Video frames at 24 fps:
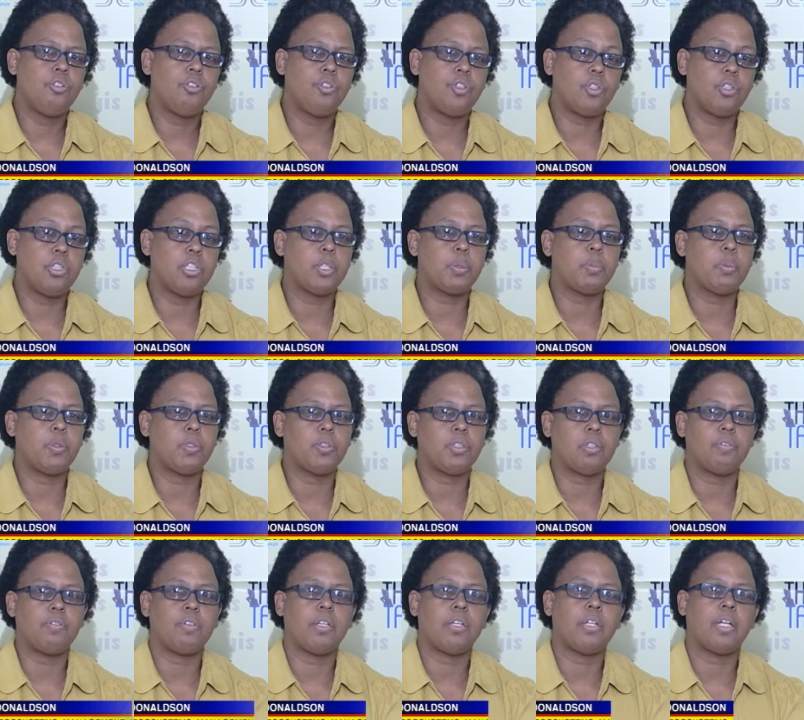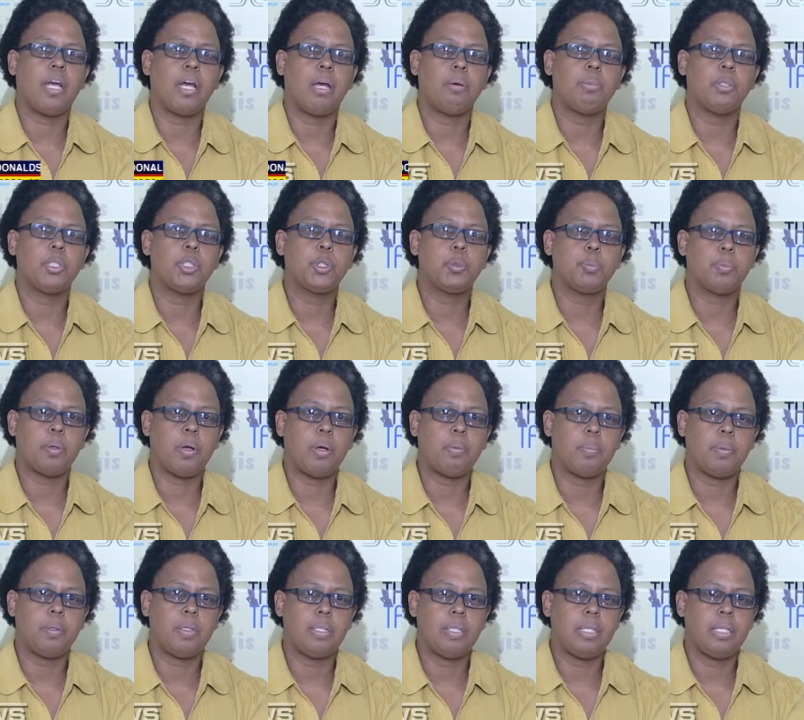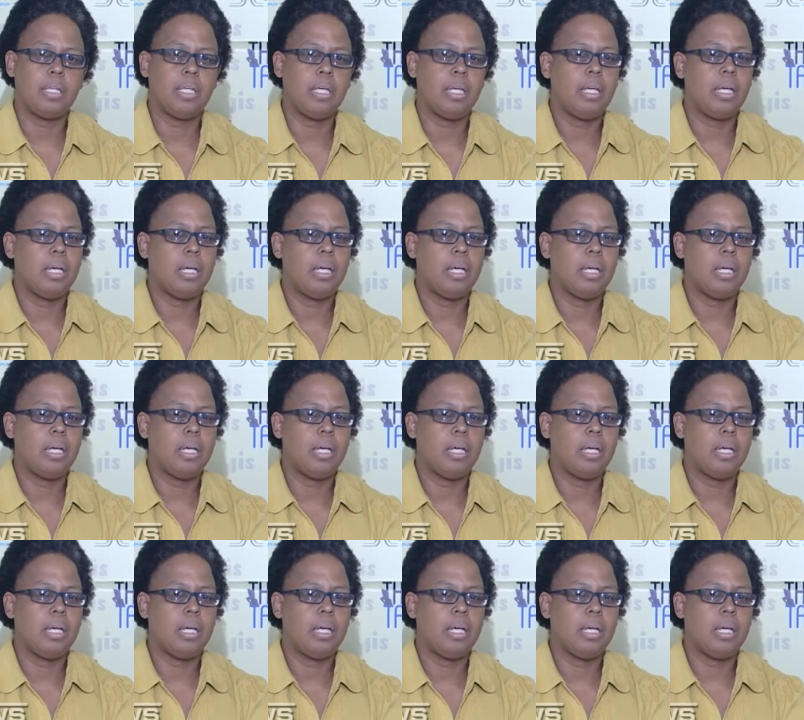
to dispose of their garbage properly.